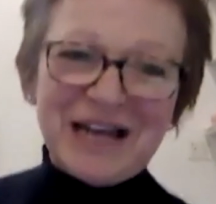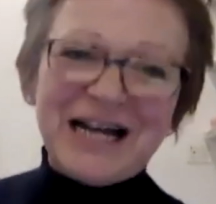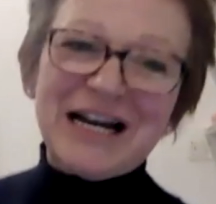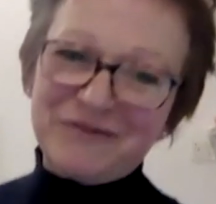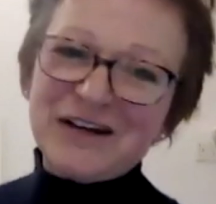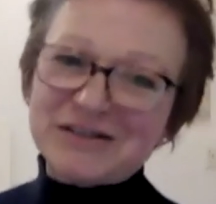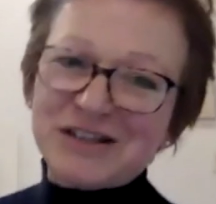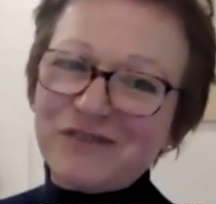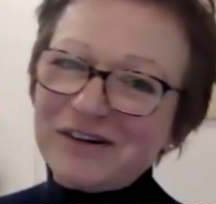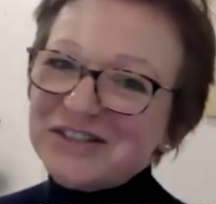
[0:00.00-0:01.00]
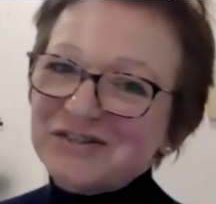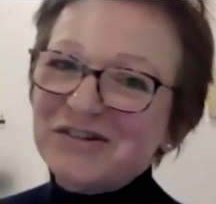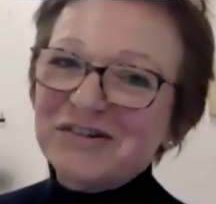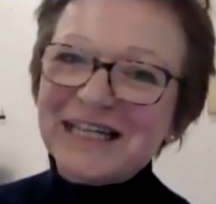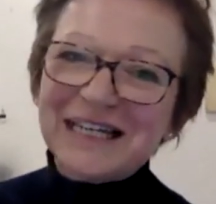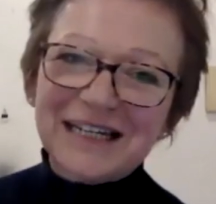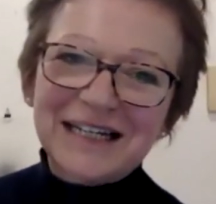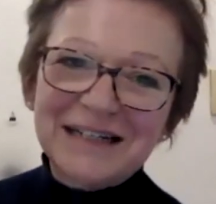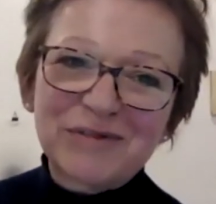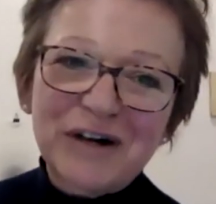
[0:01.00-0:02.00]
I felt it very strongly,
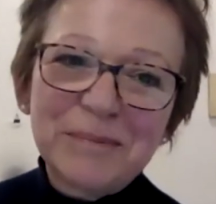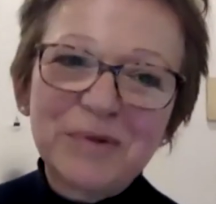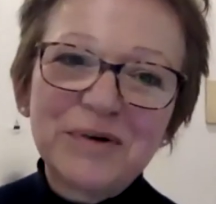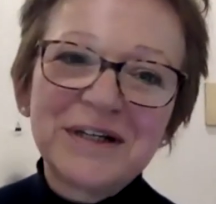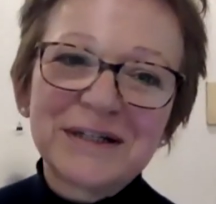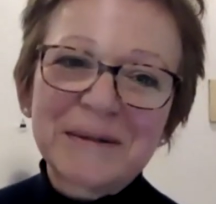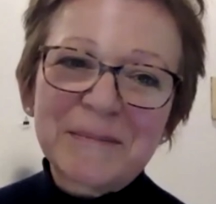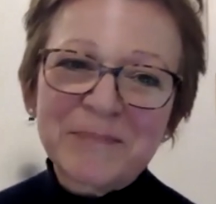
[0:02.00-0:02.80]
and it was very poignant.